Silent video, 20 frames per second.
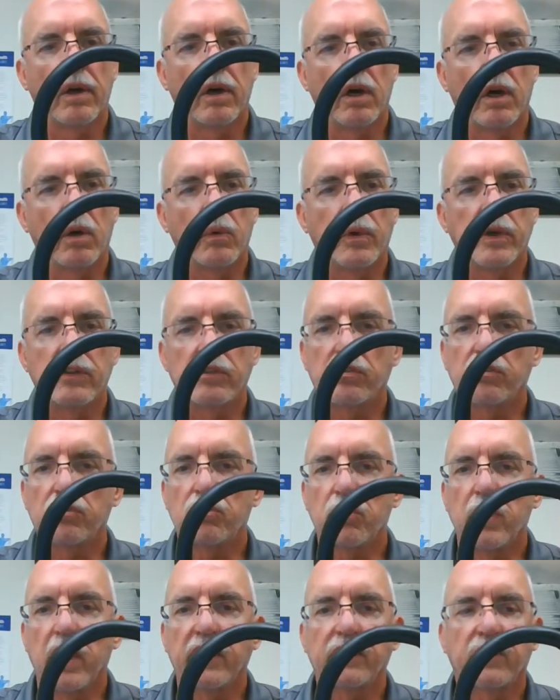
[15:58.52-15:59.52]
Always
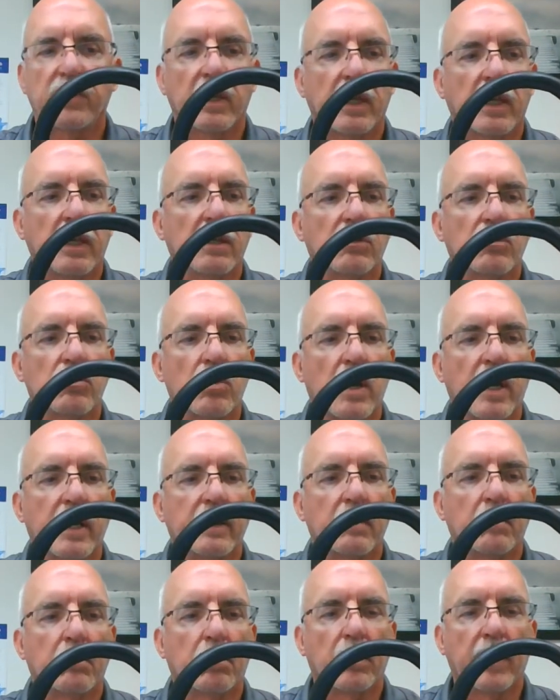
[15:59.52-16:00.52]
stressing and trying
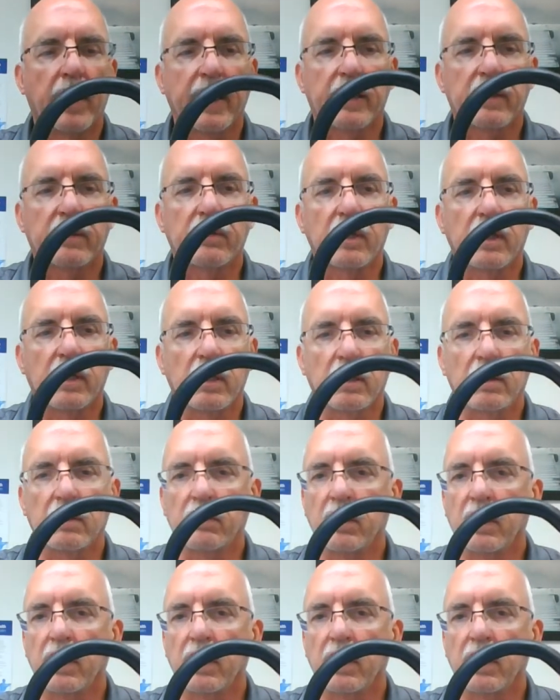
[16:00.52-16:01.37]
to break the